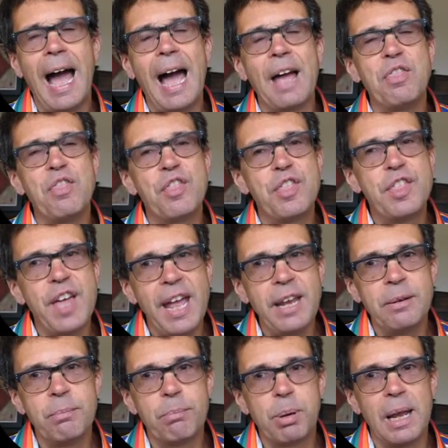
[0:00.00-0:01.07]
and
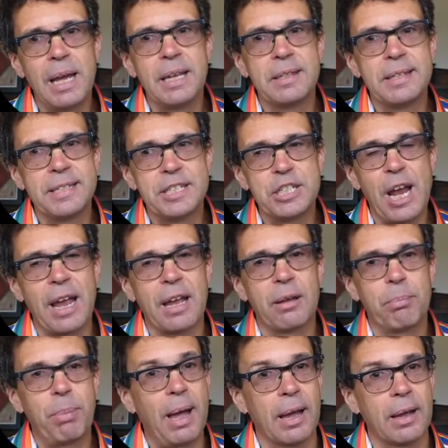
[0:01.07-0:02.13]
then play the
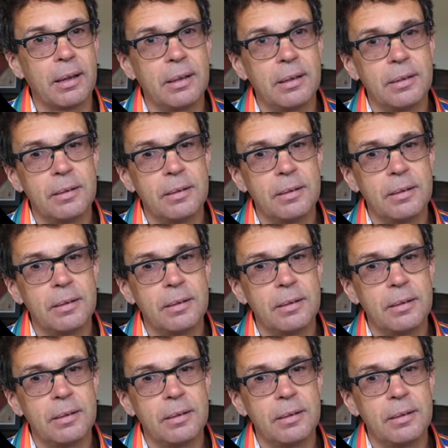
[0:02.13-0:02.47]
jack back.